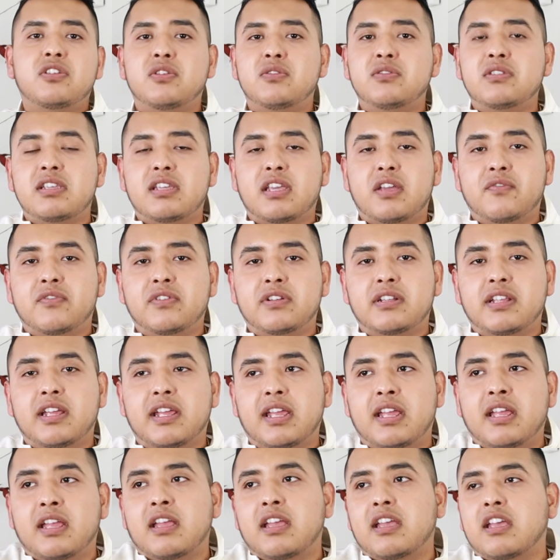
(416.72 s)
using every
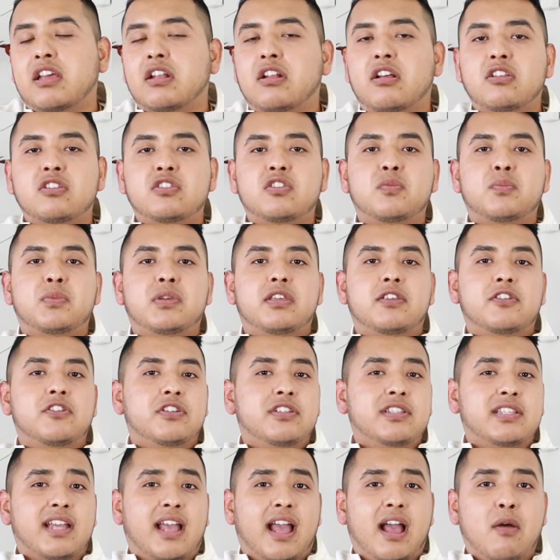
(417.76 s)
day. It could also be your
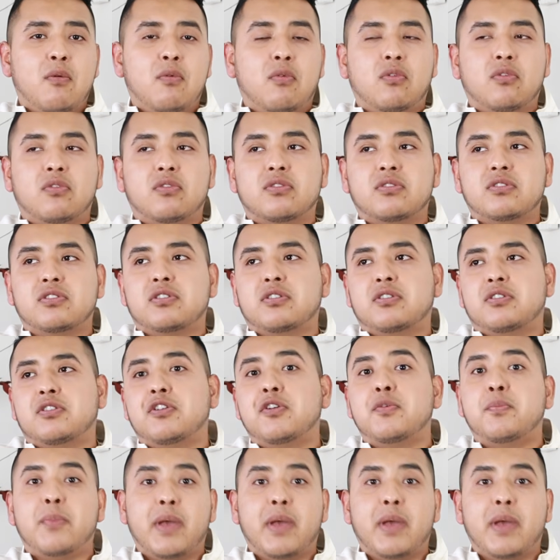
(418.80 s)
towels, your